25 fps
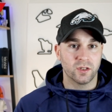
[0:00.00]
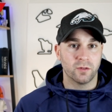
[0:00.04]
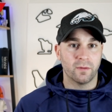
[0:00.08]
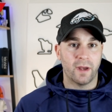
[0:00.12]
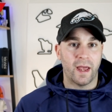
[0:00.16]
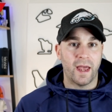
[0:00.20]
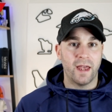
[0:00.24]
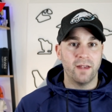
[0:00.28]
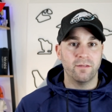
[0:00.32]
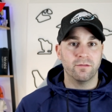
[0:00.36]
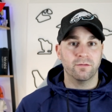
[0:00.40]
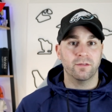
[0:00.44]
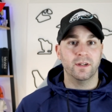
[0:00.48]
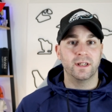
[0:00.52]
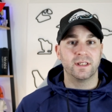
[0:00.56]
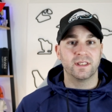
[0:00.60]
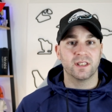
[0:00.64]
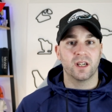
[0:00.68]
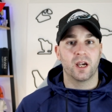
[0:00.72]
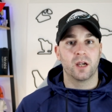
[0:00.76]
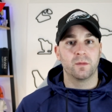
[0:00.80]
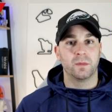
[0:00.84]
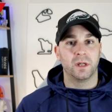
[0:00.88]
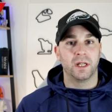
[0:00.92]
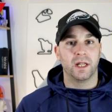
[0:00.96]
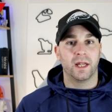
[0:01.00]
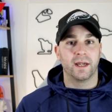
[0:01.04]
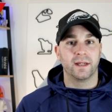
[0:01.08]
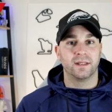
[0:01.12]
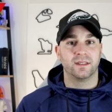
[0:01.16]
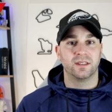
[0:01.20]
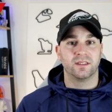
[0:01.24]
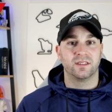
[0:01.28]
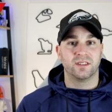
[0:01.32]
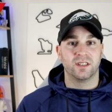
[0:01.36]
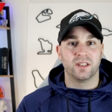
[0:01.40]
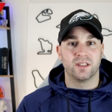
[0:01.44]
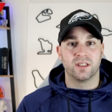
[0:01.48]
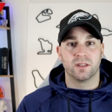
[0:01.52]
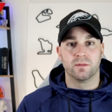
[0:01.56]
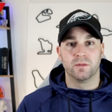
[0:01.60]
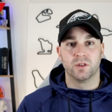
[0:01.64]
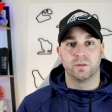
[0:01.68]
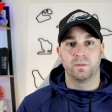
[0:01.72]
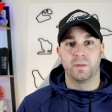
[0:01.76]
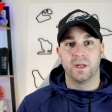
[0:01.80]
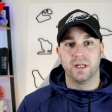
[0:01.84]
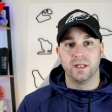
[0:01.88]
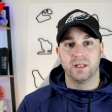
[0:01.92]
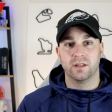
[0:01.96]
so every time a lighter system
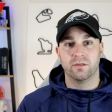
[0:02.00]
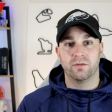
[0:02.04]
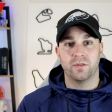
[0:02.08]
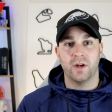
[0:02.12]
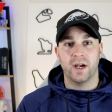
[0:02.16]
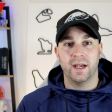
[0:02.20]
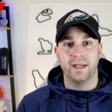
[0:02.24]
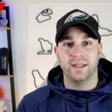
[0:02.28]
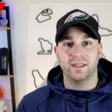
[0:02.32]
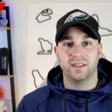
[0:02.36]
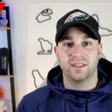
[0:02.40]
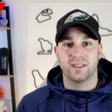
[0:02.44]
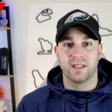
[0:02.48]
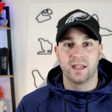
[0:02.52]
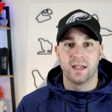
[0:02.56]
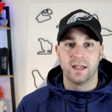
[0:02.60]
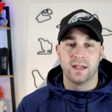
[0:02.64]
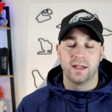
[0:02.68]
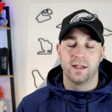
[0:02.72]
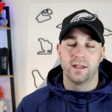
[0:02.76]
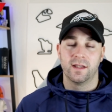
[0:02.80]
has been devised,